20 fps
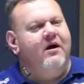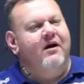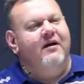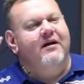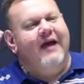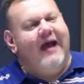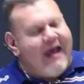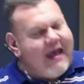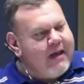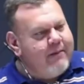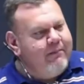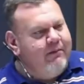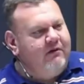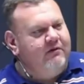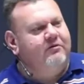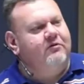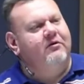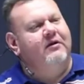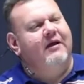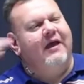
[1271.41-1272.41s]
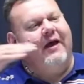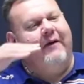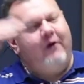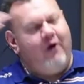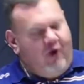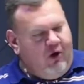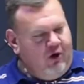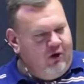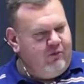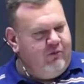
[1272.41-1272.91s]
unable to
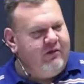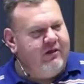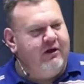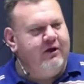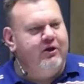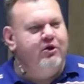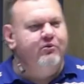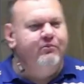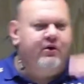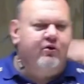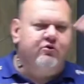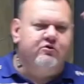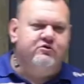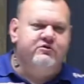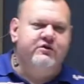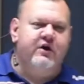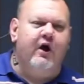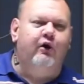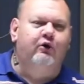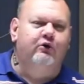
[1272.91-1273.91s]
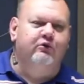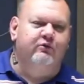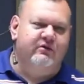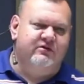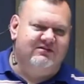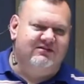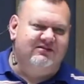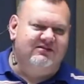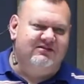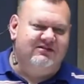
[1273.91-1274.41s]
carry on with the new because the old was
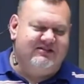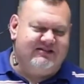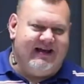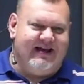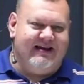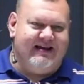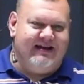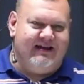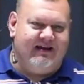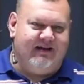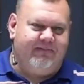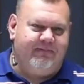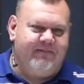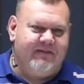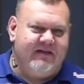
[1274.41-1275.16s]
still standing.